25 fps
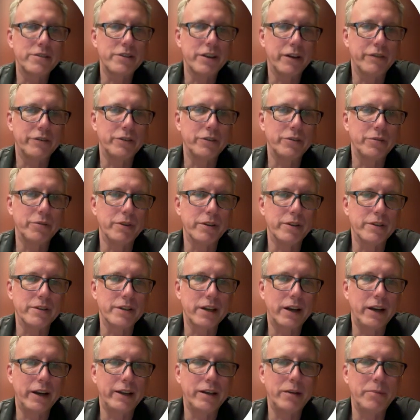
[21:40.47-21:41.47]
You have to do this
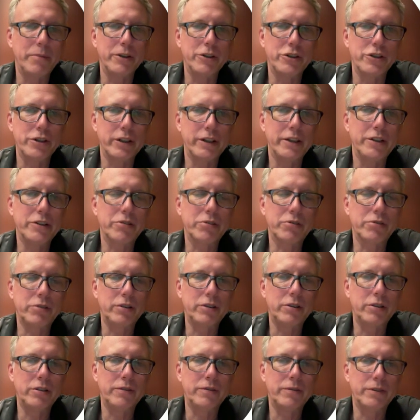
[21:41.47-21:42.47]
high dimensional
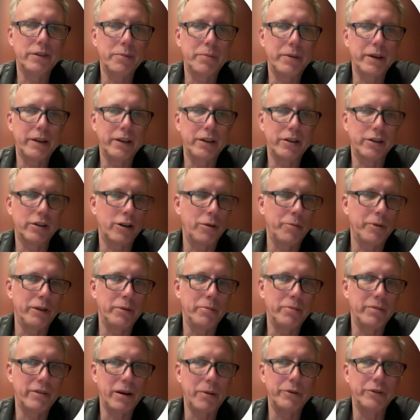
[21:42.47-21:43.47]
integral depending on how many
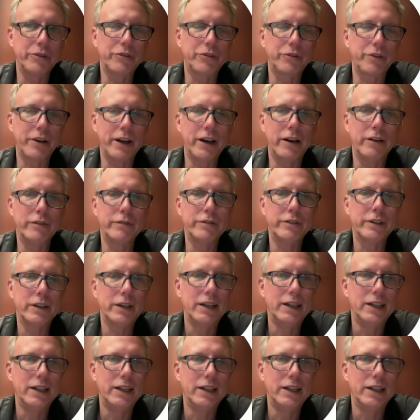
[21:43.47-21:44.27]
parameters you have.